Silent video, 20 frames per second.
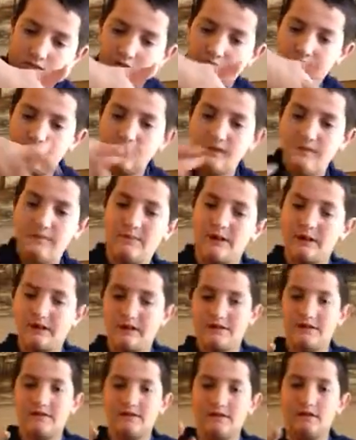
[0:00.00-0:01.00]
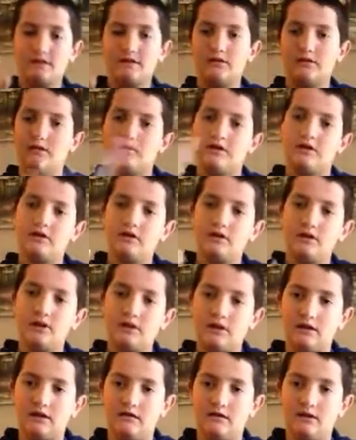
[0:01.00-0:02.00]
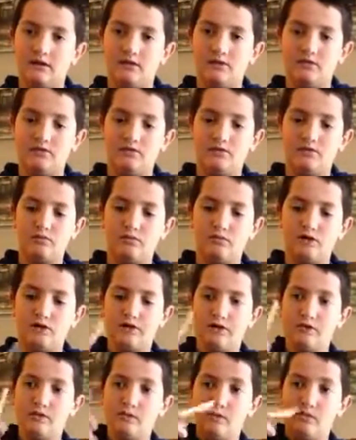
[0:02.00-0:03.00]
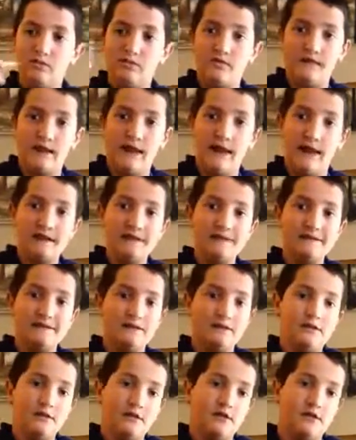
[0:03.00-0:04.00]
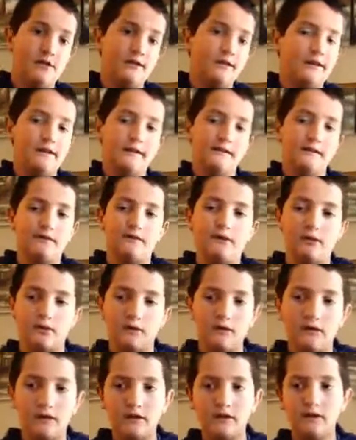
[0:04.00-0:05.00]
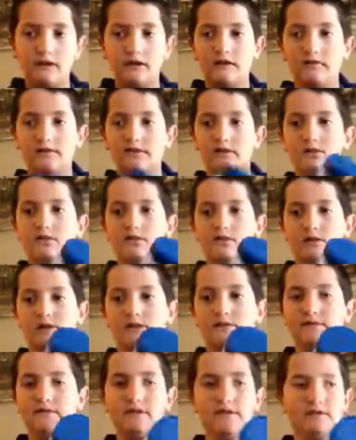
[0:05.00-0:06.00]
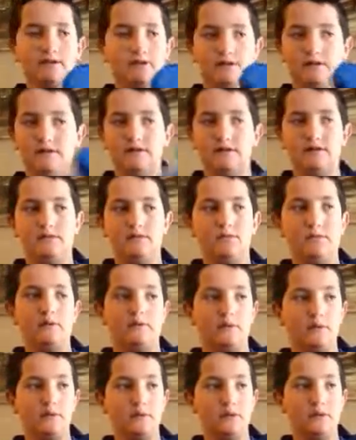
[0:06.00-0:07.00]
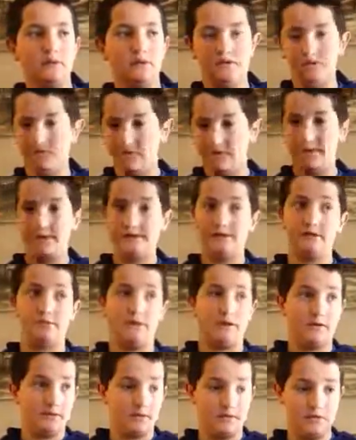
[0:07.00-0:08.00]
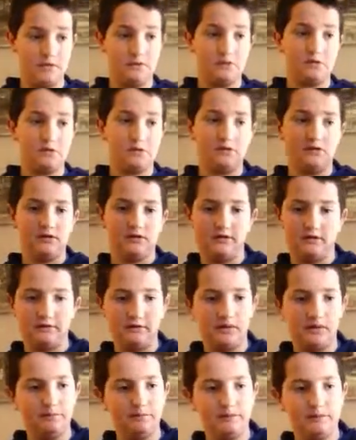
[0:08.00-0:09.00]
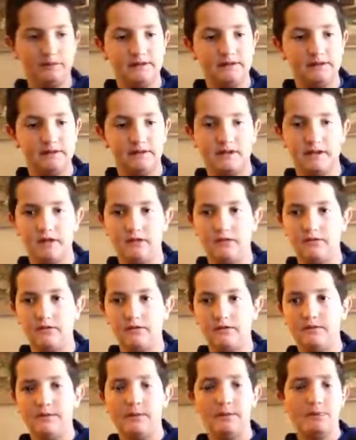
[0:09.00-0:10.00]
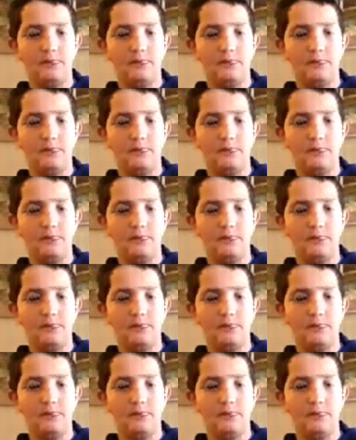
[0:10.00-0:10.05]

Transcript: it depends on if you want it to go fast or not to fall. If you don't want it to fall, use this, but if you want it to go fast, you might want to use this a bit skinnier one.